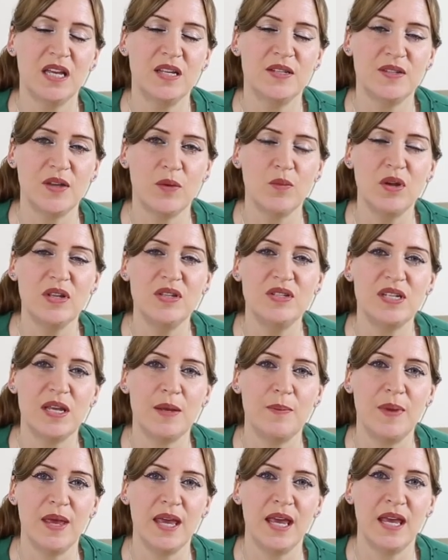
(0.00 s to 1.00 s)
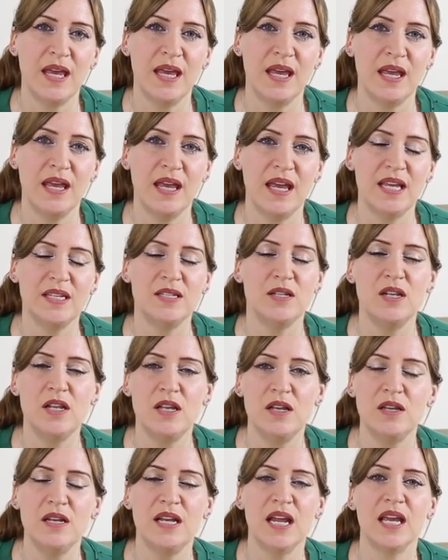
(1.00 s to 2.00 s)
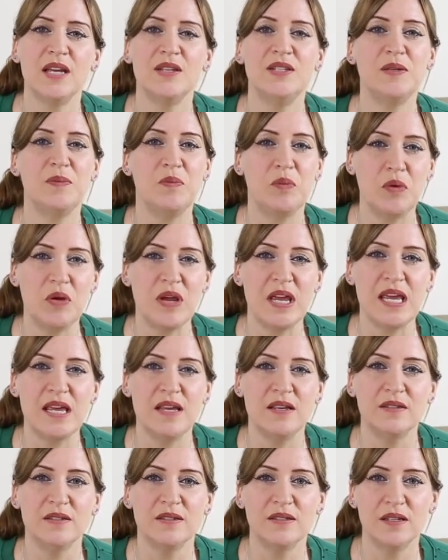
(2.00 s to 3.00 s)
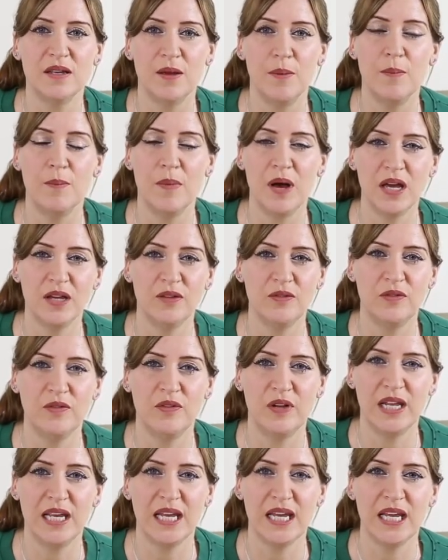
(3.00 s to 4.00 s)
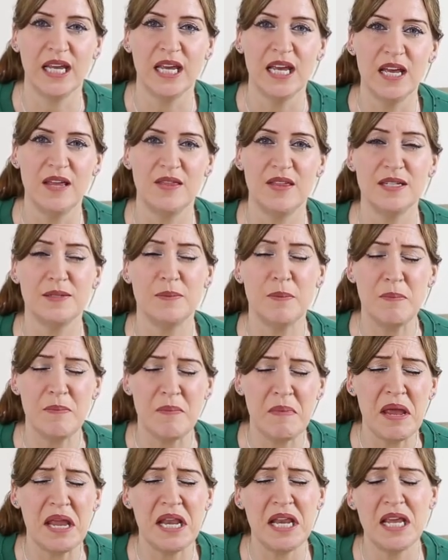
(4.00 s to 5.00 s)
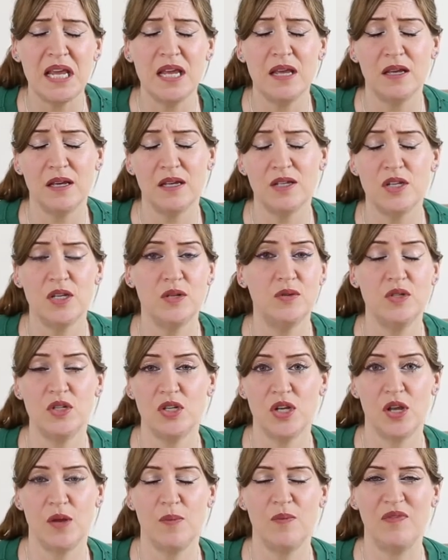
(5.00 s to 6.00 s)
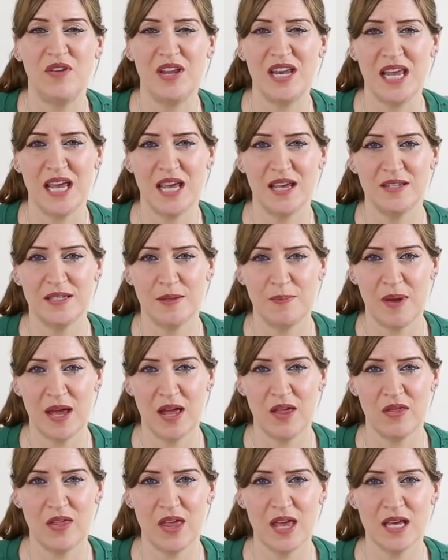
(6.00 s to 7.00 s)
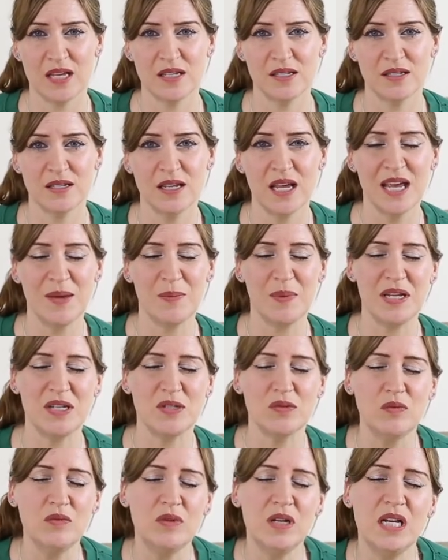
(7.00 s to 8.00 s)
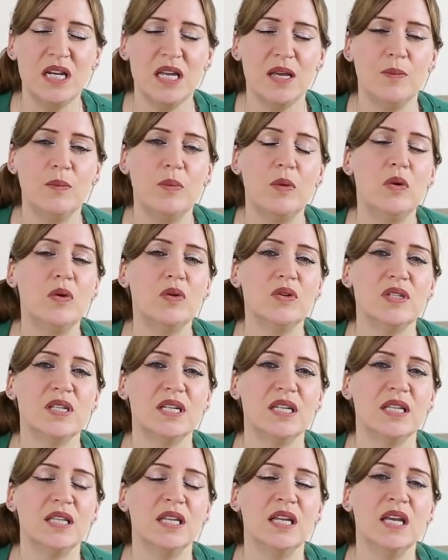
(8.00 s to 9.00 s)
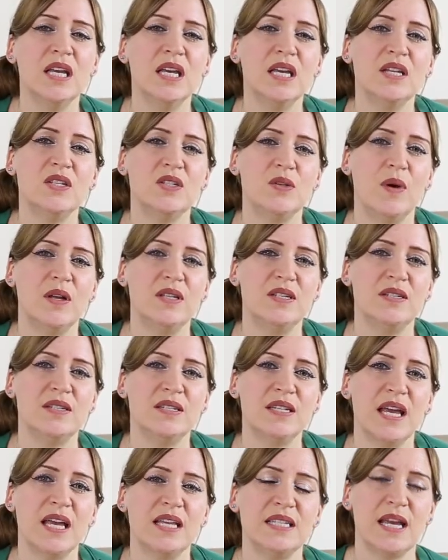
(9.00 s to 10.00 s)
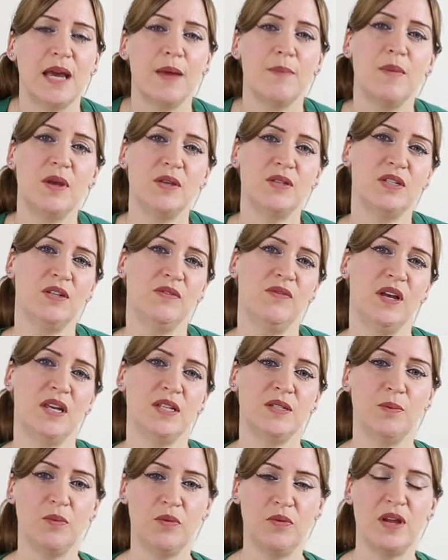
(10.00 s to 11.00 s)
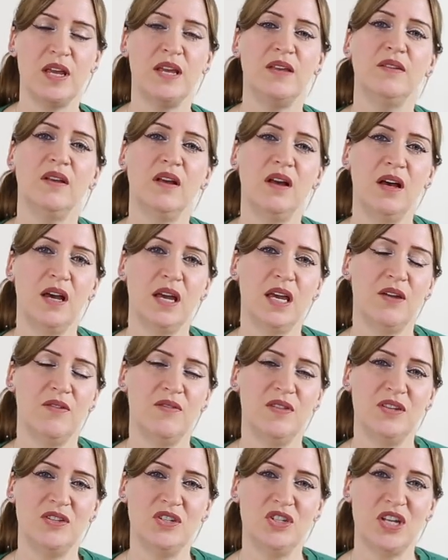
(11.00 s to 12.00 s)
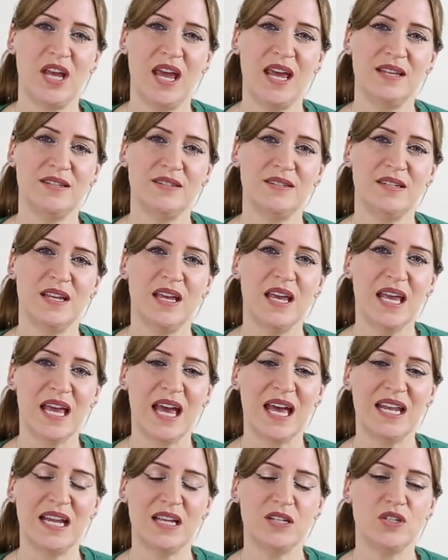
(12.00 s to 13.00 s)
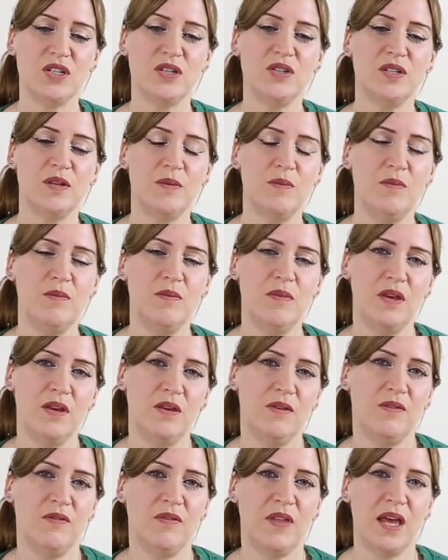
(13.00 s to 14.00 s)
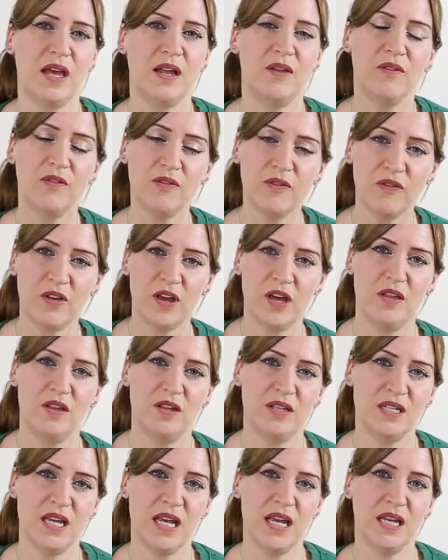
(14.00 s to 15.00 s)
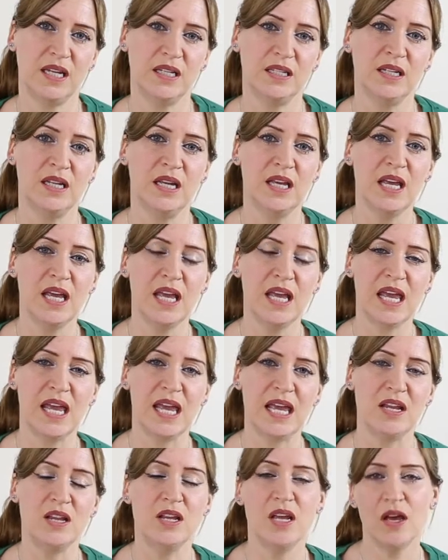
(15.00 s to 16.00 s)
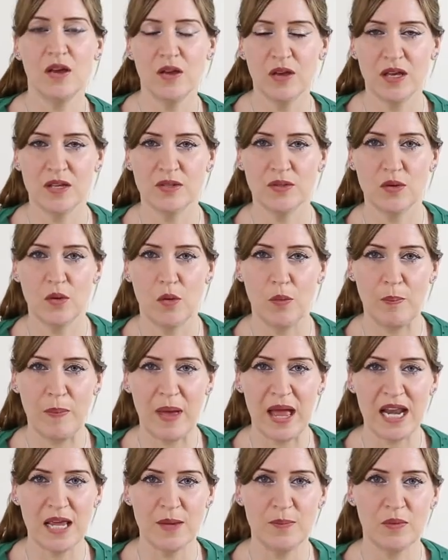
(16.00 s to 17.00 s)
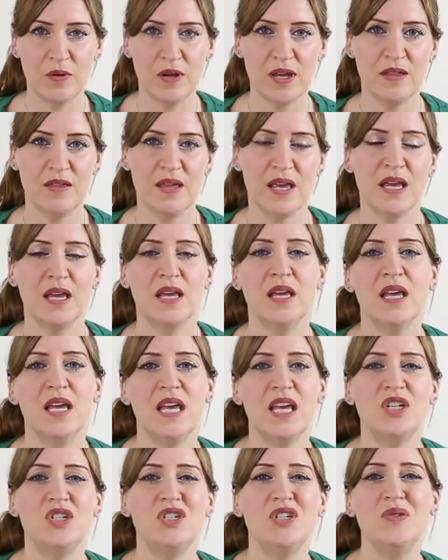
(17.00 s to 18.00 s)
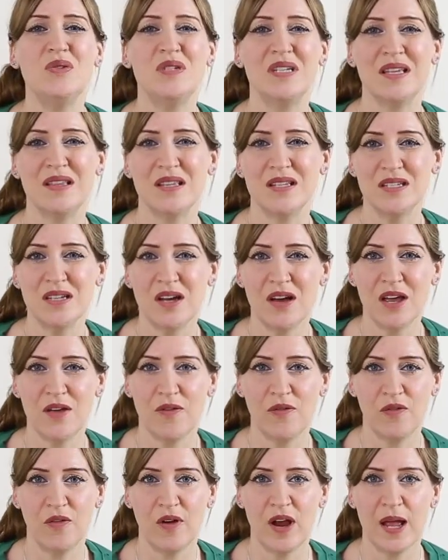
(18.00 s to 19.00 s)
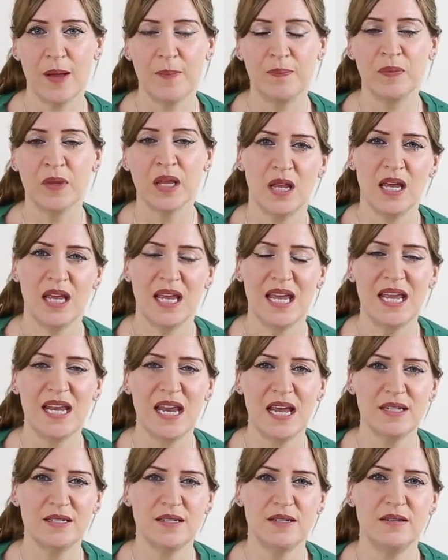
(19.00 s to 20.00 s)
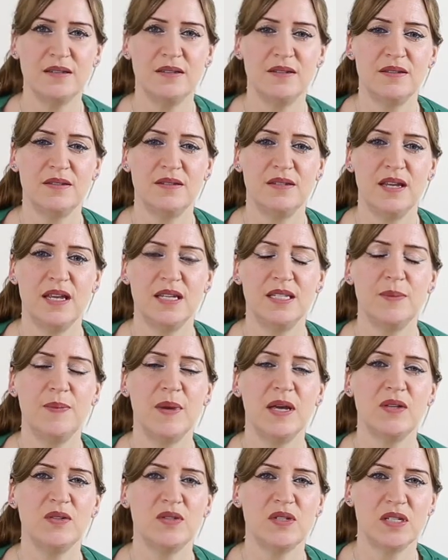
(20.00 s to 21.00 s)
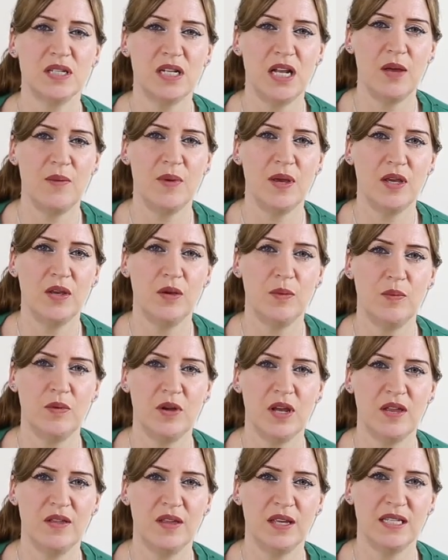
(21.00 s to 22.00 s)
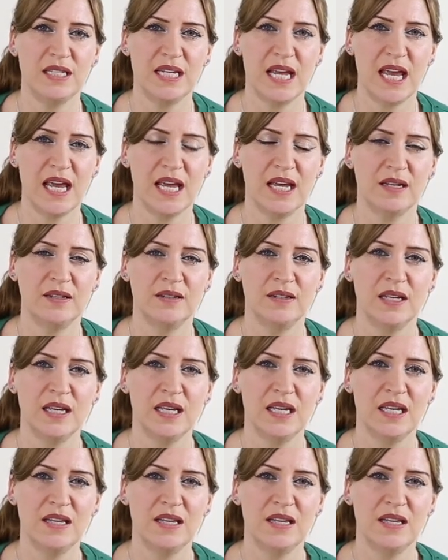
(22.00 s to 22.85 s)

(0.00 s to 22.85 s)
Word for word: So, one tip here is learn how to breathe mindfully. There's many YouTube videos about this, but it's really important to understand how most of us breathe higher in the chest and actually to move that further down in yoga, it's called belly breathing, it's using the diaphragm. In essence, it's about slowing your breathing down.